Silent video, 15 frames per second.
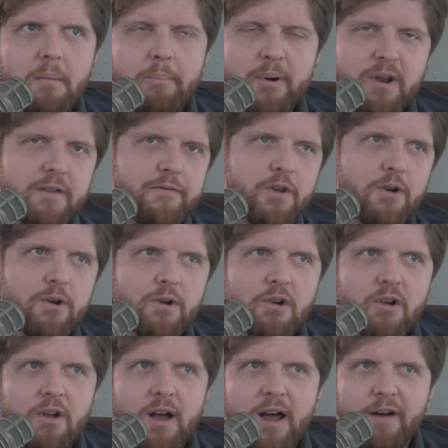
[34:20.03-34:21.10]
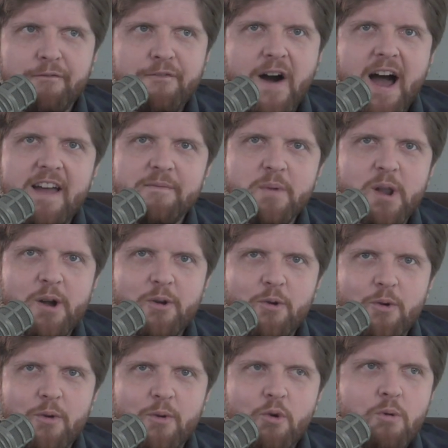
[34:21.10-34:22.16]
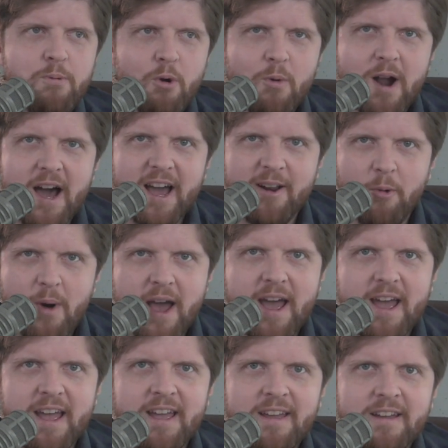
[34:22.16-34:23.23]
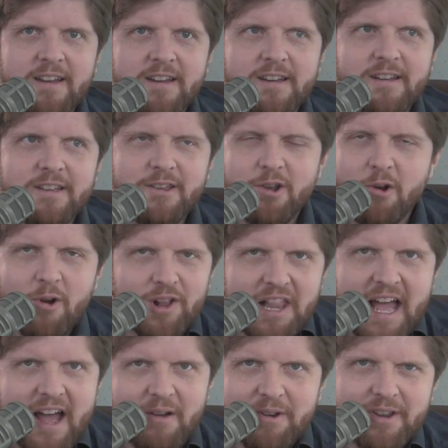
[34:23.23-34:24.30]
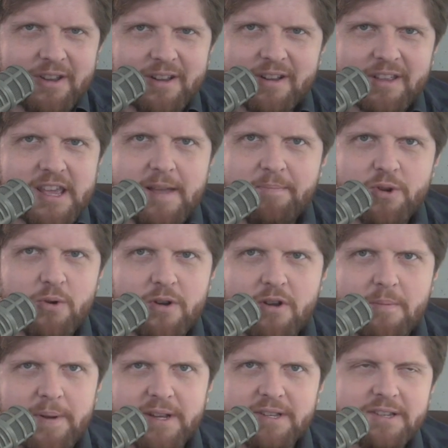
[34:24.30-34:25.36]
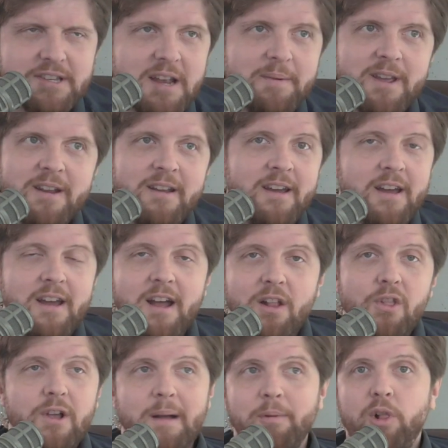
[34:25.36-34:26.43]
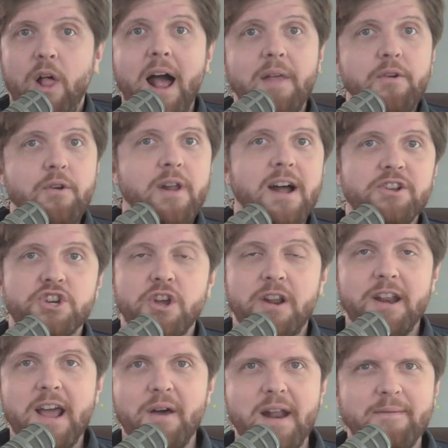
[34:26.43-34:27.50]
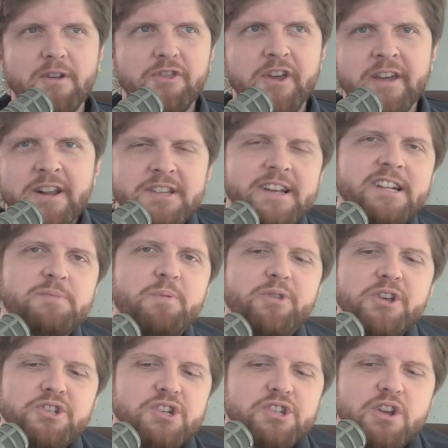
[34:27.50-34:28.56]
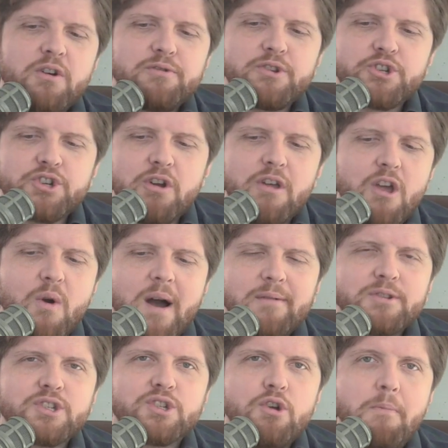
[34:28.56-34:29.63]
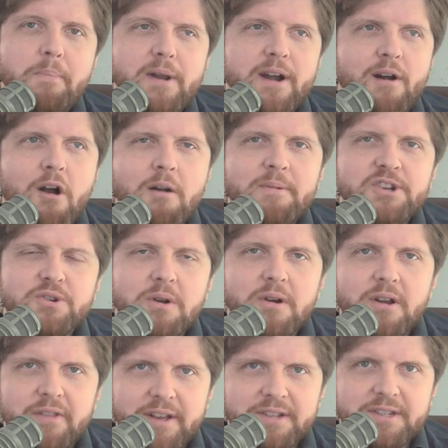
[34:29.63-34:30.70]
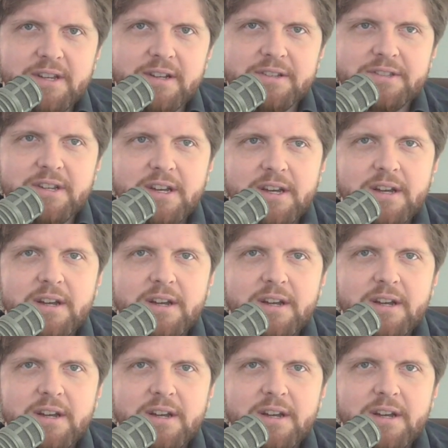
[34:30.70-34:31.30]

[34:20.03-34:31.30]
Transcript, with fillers: But if you're a five minute Uber ride away, you're allowed to keep doing your business. I mean, look, I'm glad they're not shutting down everything in a sense, but this just goes to show you how stupid and arbitrary this is.